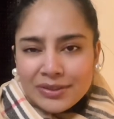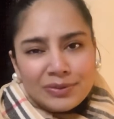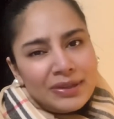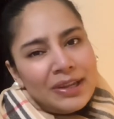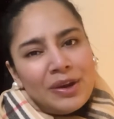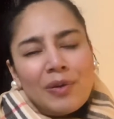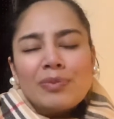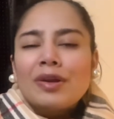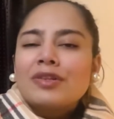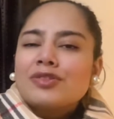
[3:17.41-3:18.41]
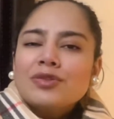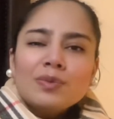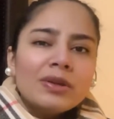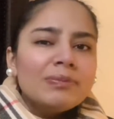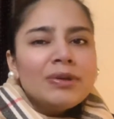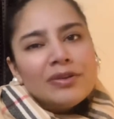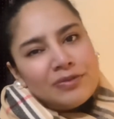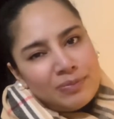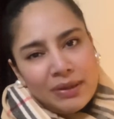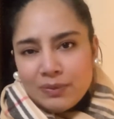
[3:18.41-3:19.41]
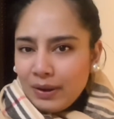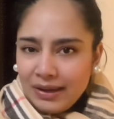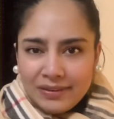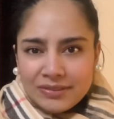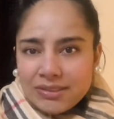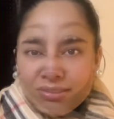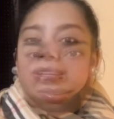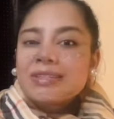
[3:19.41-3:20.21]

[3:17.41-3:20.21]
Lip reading: the reading comprehension will be of B1 level.